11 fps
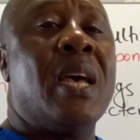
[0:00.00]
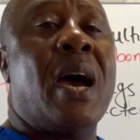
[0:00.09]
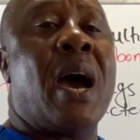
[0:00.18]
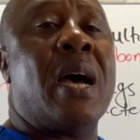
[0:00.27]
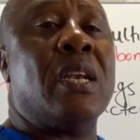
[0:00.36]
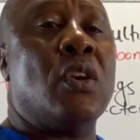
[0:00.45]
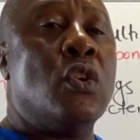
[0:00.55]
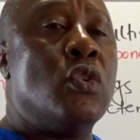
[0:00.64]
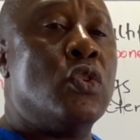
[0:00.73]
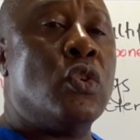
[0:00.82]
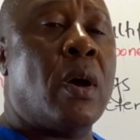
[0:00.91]
and
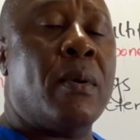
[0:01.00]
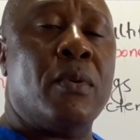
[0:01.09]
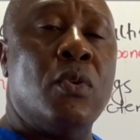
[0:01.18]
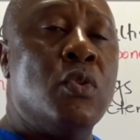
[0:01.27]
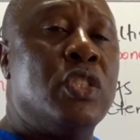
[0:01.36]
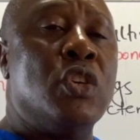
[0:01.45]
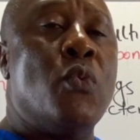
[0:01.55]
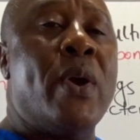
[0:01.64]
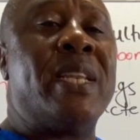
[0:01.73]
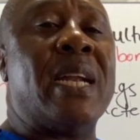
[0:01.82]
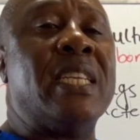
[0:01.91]
losing
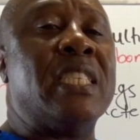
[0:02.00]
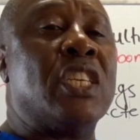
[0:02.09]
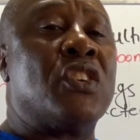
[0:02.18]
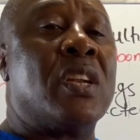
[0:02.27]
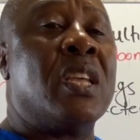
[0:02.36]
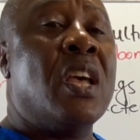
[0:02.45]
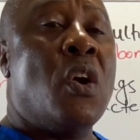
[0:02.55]
weight unintentionally.